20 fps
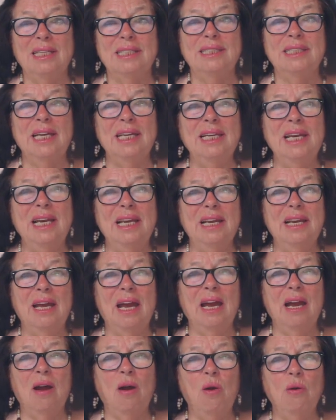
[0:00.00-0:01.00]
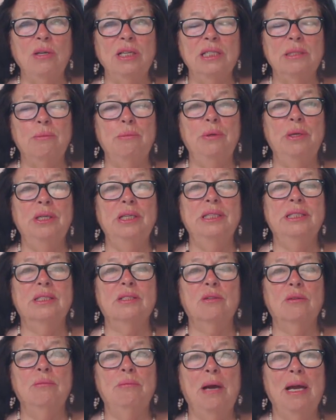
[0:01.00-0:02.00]
Then Holy Spirit,
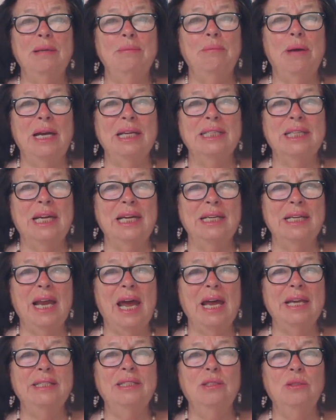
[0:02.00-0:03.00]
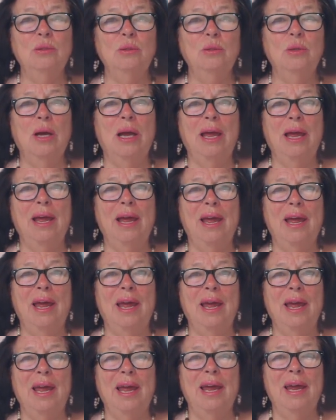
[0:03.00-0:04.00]
through my mind, can undo
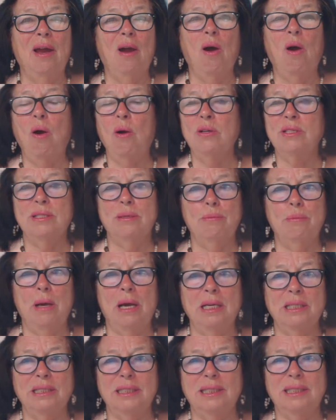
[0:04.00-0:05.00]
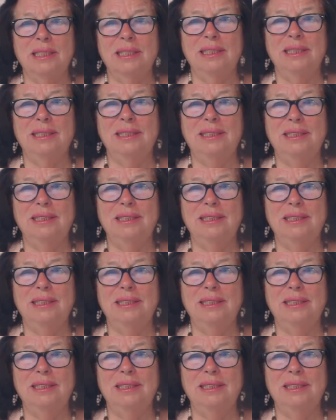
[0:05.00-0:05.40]
all the past.